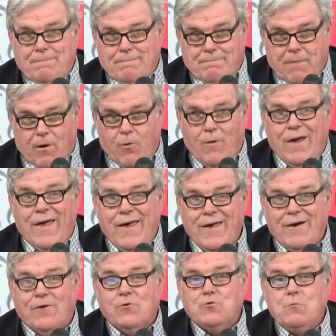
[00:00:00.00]
Mo
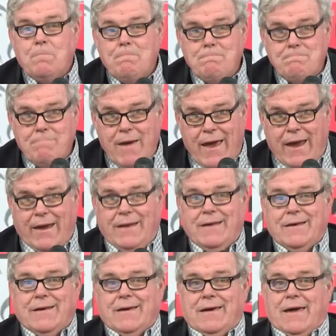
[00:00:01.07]
Hill's
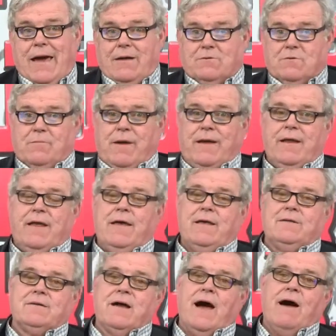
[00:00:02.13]
main councilmate,
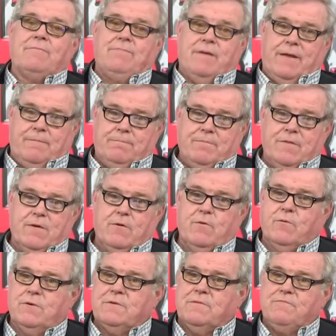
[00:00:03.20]
his competent, who
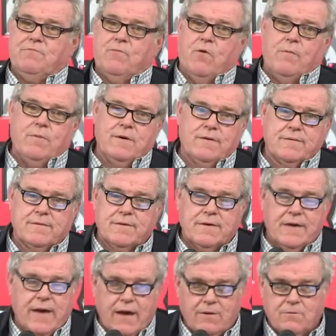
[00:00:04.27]
was the former
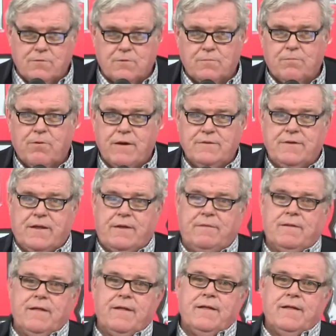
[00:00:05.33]
council president,